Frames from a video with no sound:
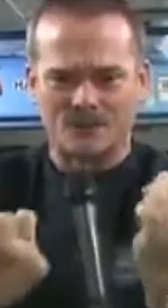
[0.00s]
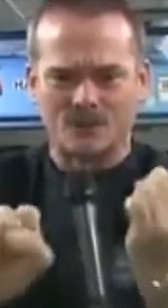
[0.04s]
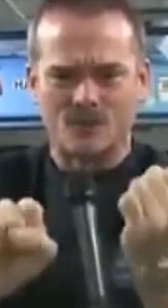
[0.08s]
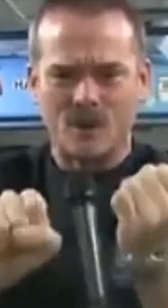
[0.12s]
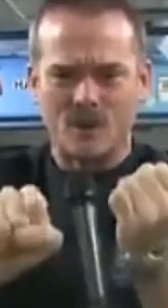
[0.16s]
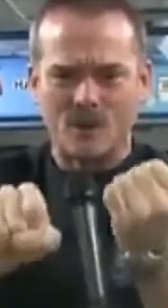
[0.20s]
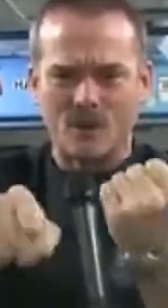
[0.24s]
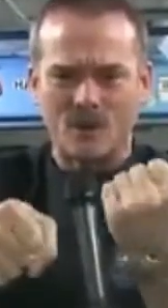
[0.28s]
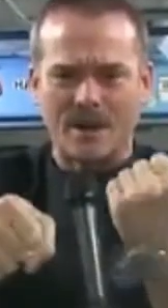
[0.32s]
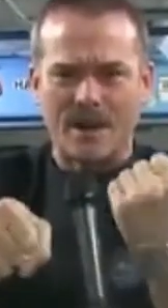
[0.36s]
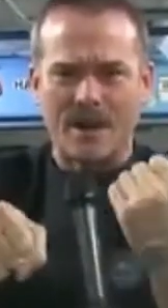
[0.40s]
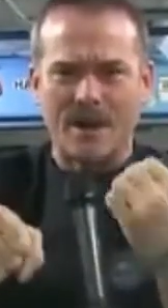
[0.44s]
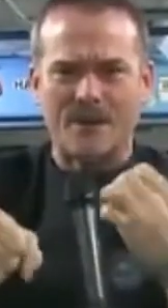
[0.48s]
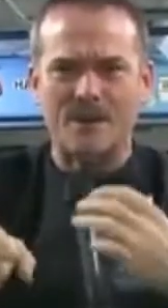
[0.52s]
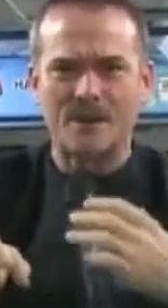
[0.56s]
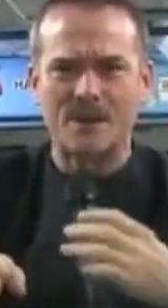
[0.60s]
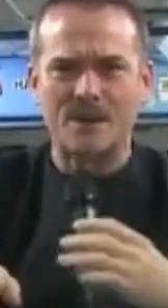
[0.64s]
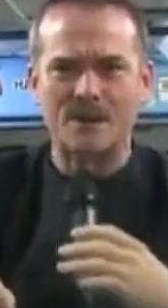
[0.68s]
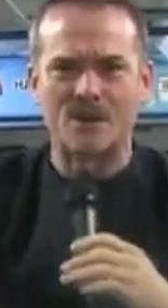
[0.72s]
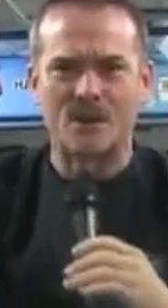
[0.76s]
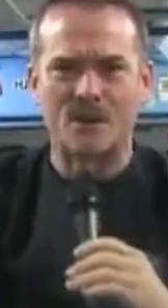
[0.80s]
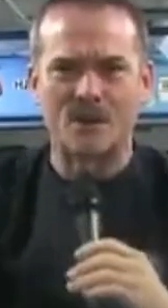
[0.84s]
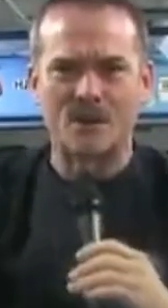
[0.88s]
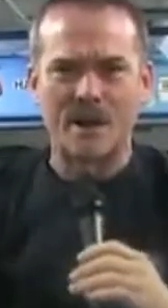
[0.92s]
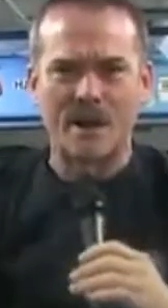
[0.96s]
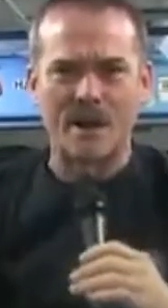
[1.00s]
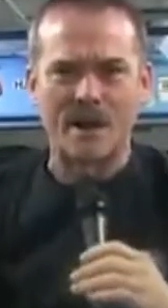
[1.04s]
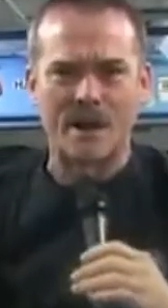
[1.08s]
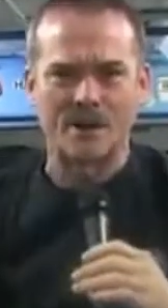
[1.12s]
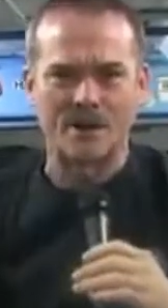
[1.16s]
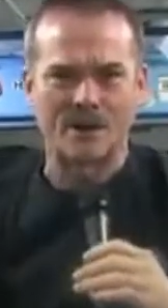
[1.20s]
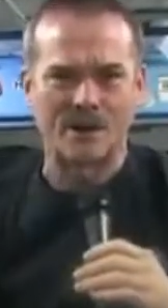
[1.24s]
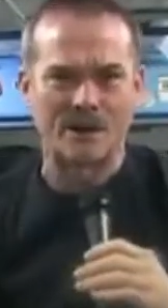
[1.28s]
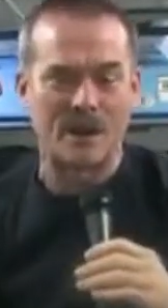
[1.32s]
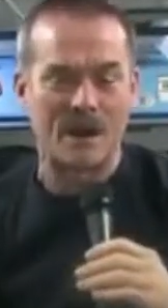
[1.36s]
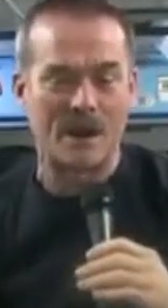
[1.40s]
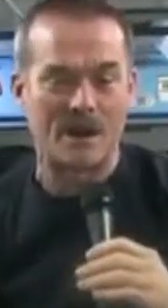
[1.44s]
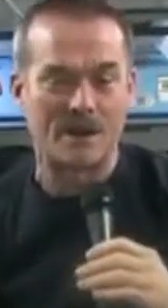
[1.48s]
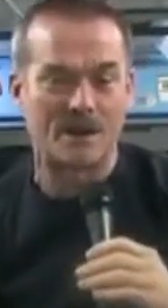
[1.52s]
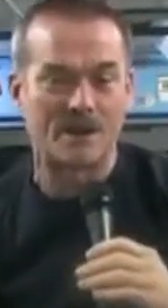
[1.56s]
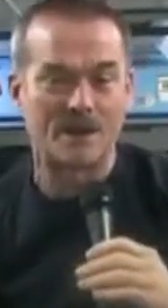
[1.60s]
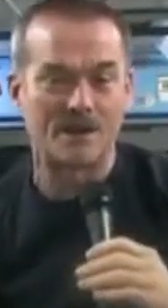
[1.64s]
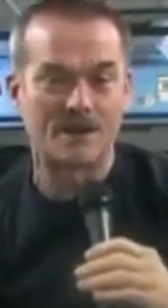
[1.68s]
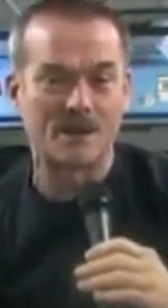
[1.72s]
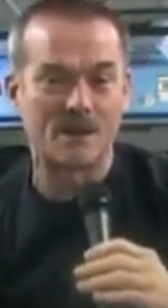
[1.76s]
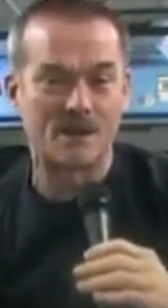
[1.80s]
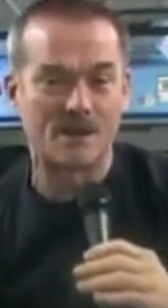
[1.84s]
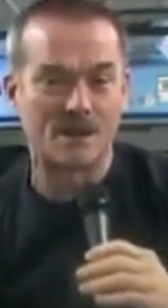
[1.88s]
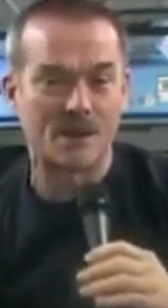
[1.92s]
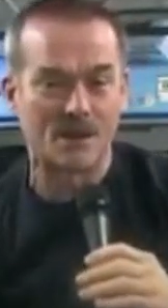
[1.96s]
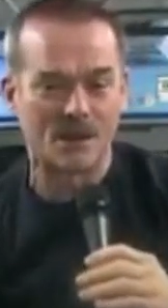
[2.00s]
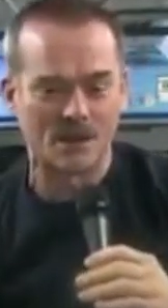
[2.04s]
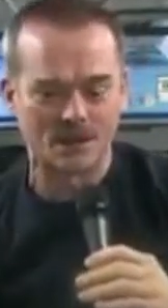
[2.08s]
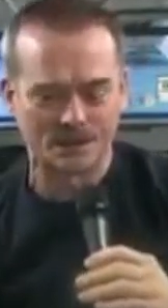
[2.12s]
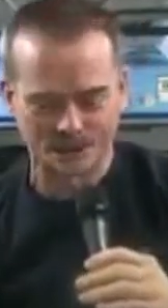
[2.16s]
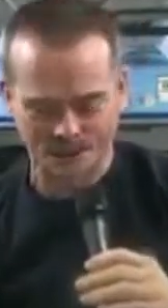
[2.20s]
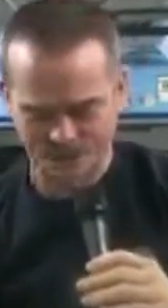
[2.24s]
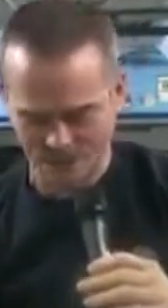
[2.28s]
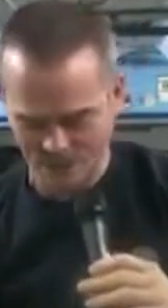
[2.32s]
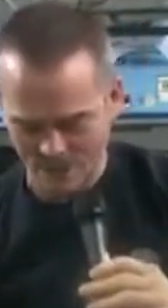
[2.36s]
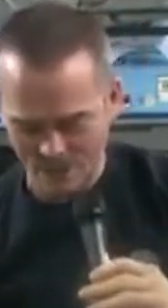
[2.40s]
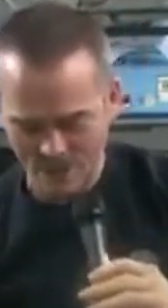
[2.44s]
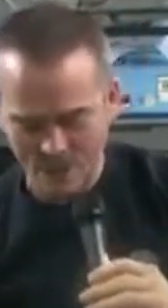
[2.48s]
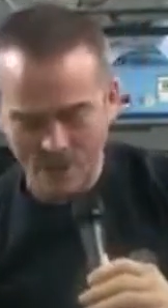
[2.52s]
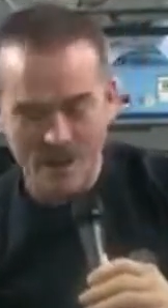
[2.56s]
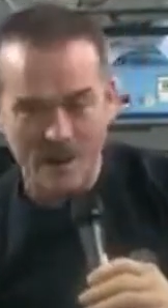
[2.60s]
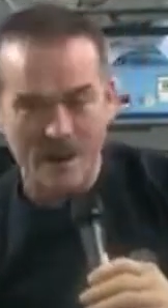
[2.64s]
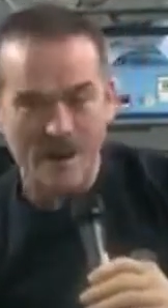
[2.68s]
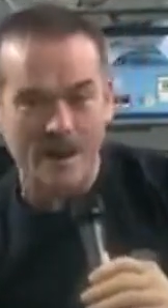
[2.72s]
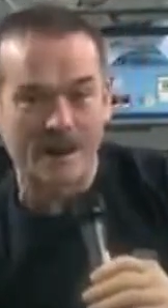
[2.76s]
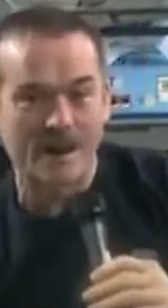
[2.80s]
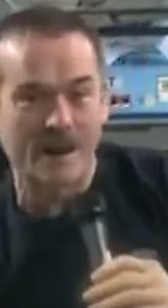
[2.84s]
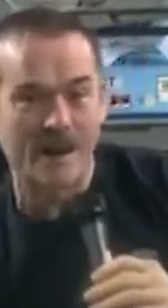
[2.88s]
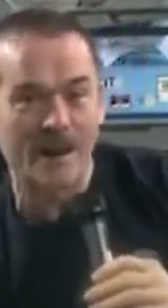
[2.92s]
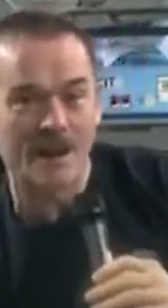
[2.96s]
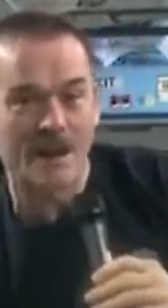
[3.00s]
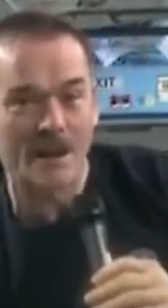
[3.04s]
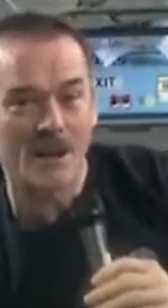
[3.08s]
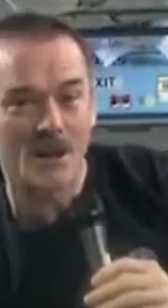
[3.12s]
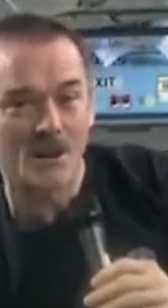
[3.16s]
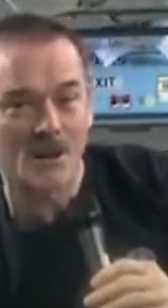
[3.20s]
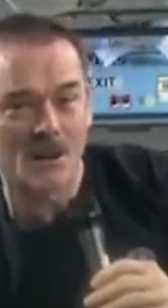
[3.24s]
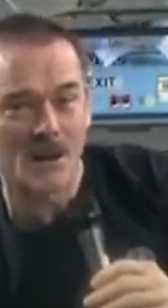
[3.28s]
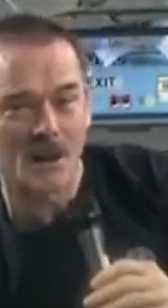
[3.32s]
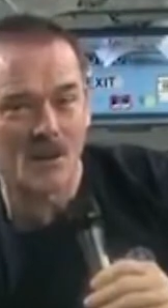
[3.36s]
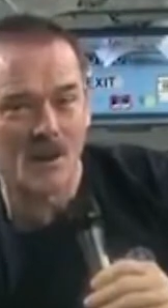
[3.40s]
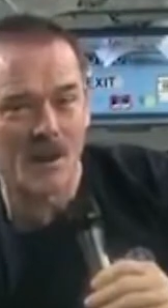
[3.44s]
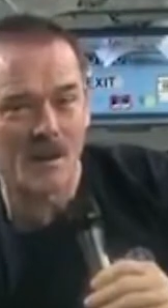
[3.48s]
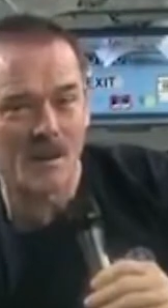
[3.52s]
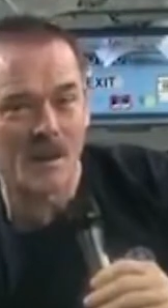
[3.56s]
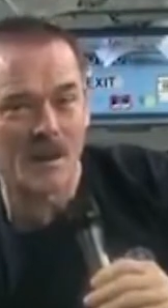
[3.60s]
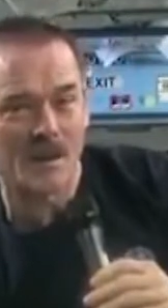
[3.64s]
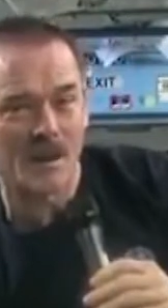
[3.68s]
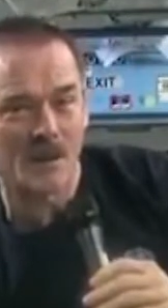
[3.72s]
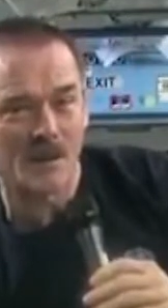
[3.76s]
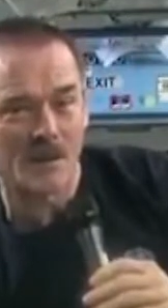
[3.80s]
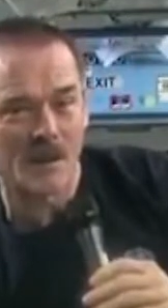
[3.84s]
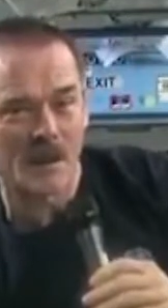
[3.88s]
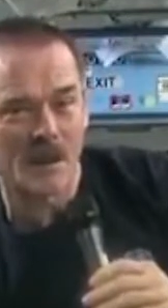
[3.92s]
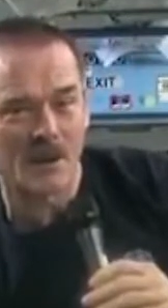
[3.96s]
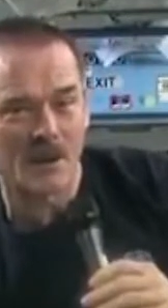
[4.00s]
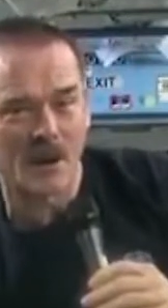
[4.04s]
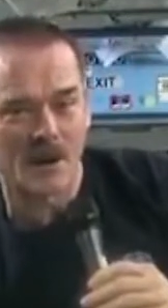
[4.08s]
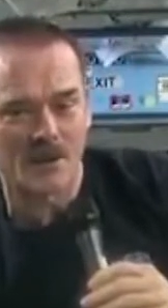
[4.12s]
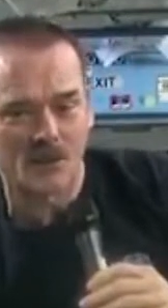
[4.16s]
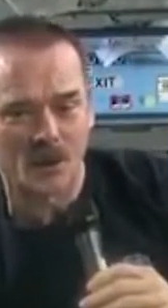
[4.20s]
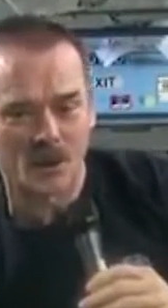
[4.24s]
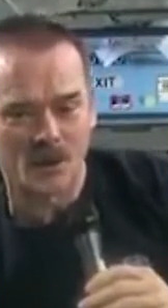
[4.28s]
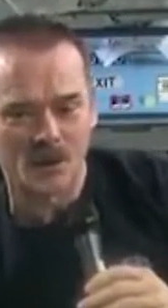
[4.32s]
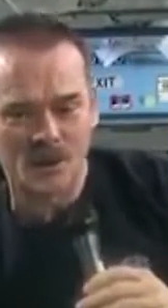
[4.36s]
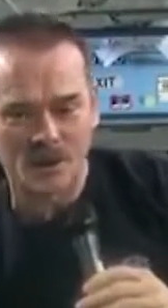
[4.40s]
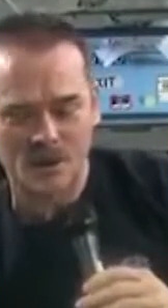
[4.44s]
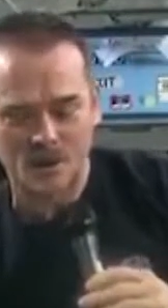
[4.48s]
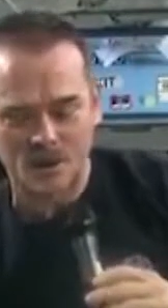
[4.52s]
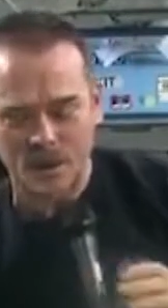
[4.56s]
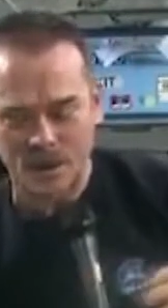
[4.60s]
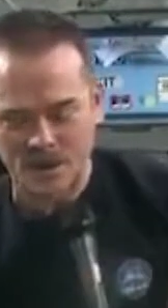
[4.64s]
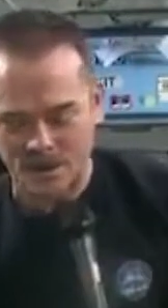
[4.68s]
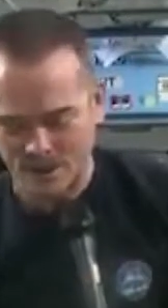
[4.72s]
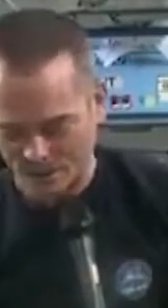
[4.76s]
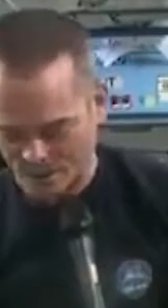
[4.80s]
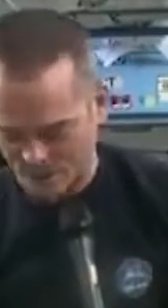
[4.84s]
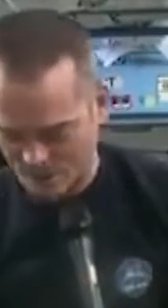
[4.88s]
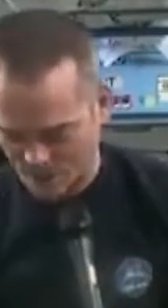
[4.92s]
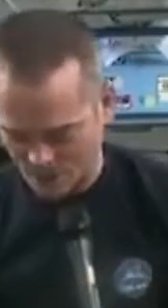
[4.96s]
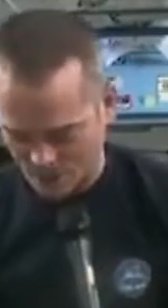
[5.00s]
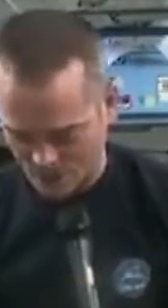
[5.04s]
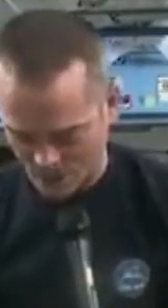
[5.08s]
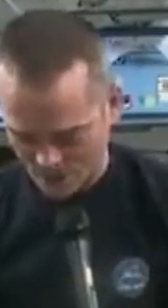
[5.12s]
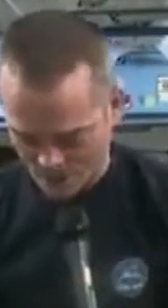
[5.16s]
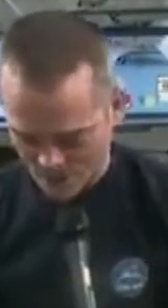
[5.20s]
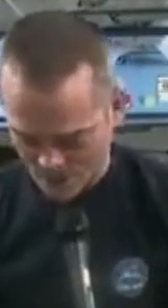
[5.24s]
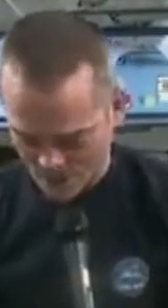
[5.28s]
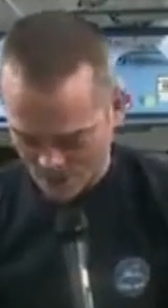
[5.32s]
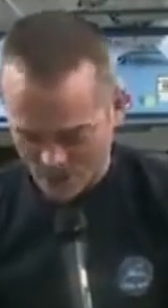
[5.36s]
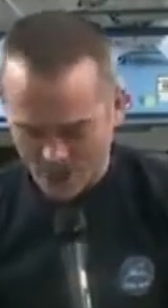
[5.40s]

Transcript: What will happen to a wrung out cloth? So, and I had to use equipment that was here on board the space station.